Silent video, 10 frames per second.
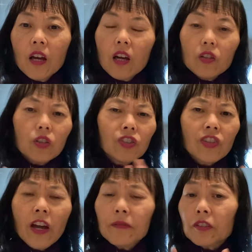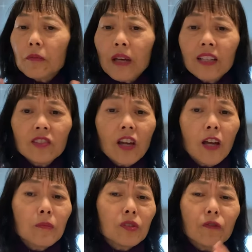The good times and the bad
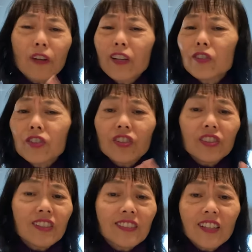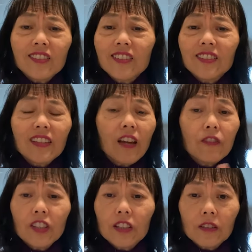times, the failures, the successes,
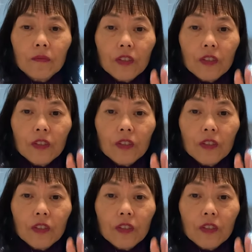everything.